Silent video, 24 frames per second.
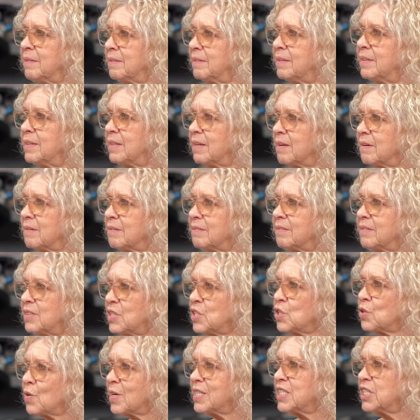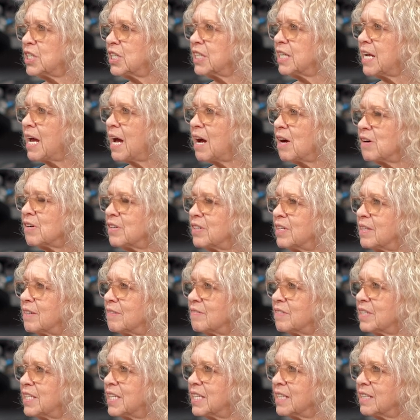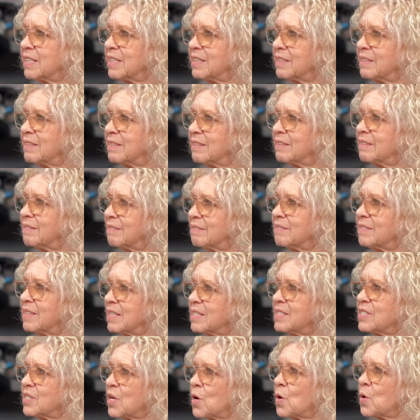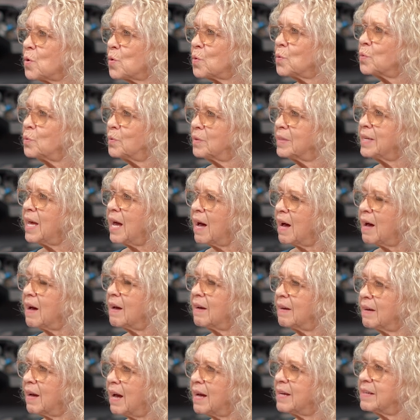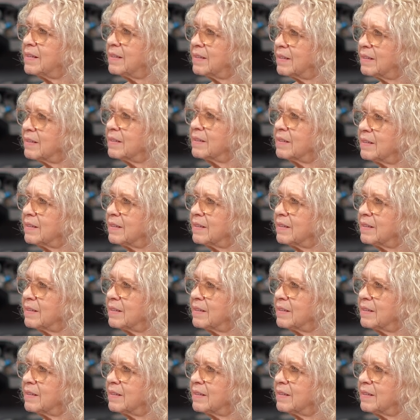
you know, stretching out and everything. So yeah, I.